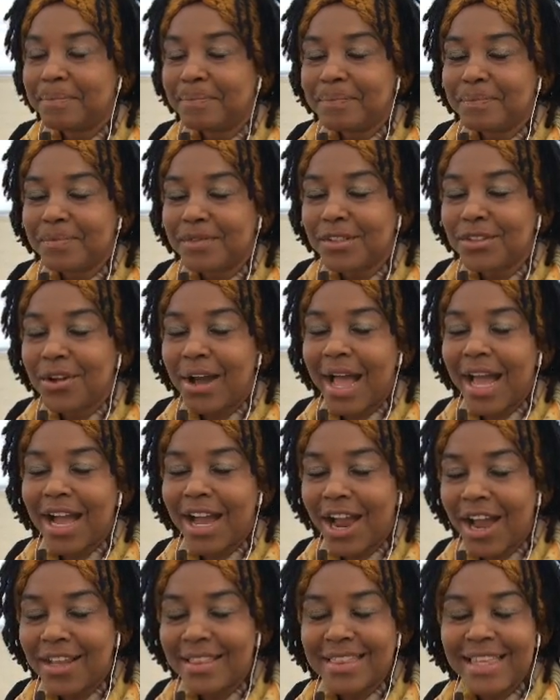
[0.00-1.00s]
so I
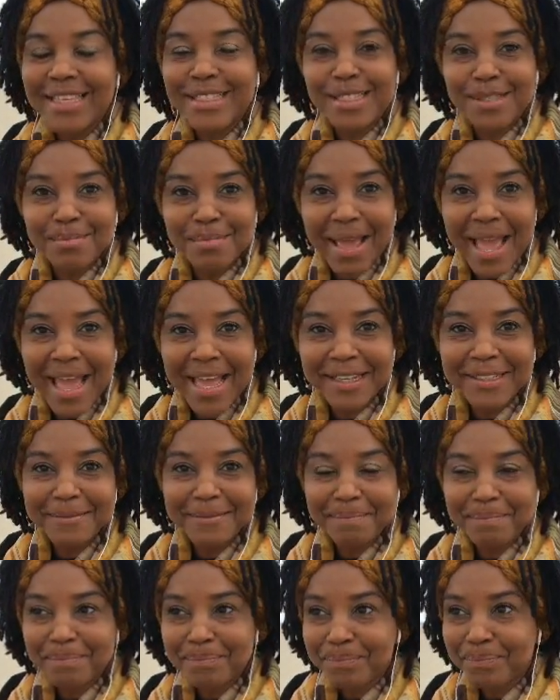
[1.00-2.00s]
hugged this man,
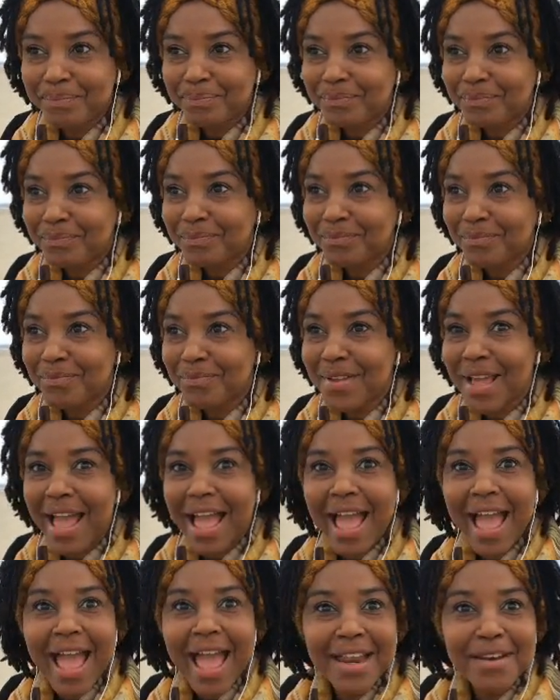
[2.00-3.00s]

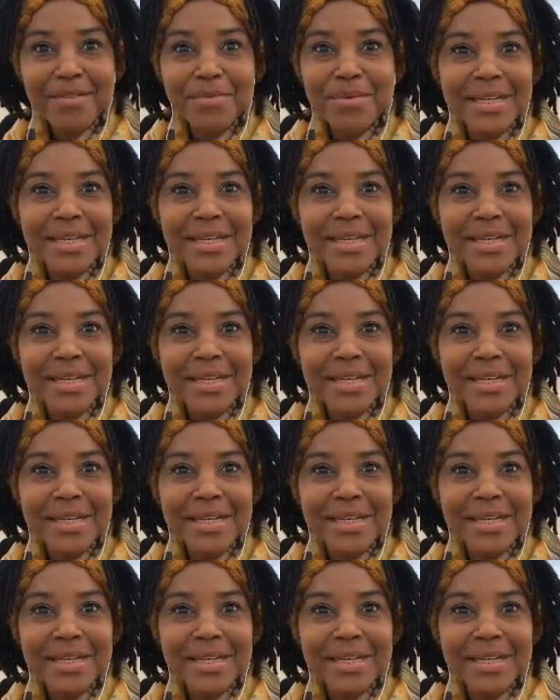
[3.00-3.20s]
and